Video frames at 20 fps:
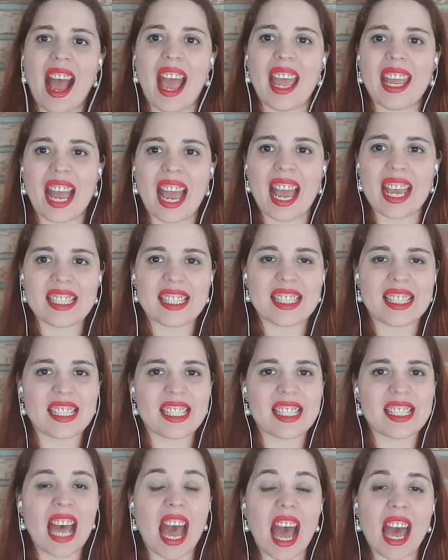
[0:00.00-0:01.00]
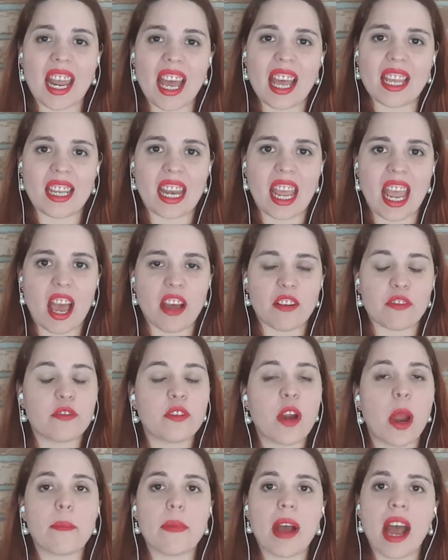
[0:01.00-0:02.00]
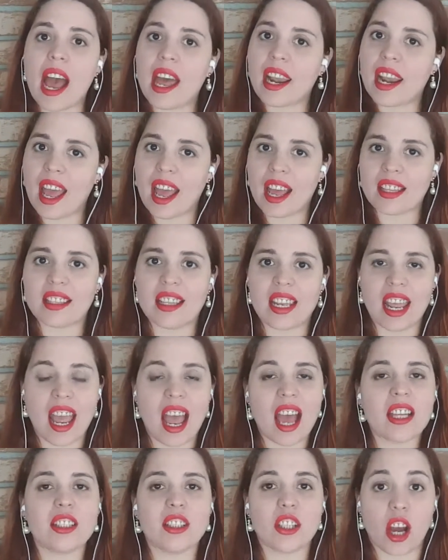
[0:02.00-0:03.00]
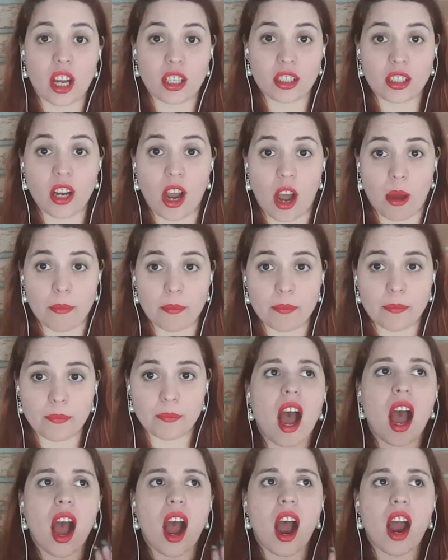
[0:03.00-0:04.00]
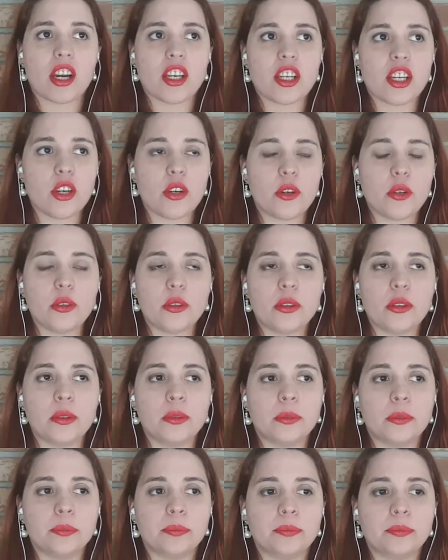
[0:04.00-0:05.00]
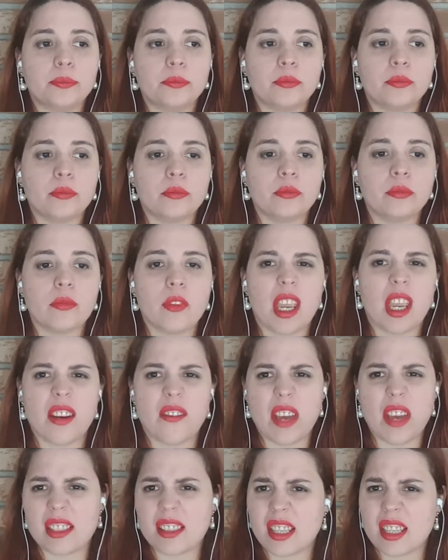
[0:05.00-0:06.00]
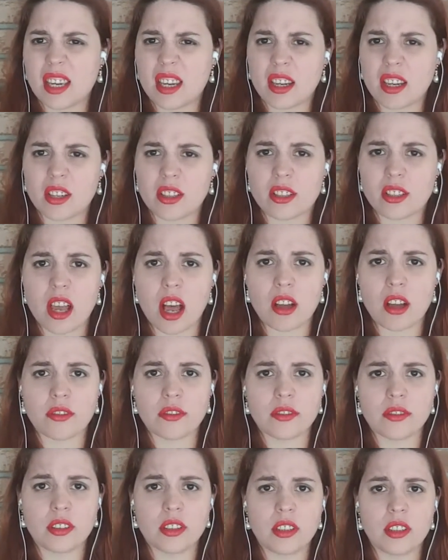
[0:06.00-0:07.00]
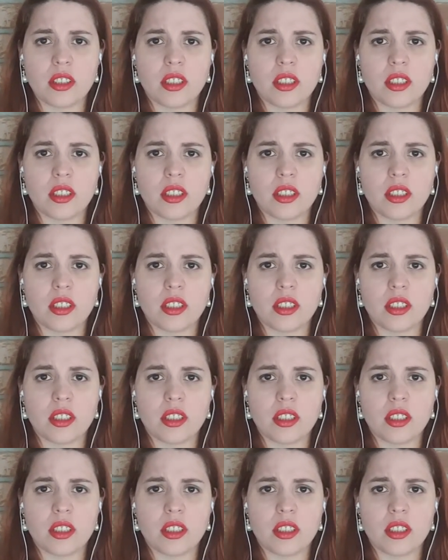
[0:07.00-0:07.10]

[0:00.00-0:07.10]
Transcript: Hi guys, this is Anna Andrea from annaandrea.com. Are you investing in yourself?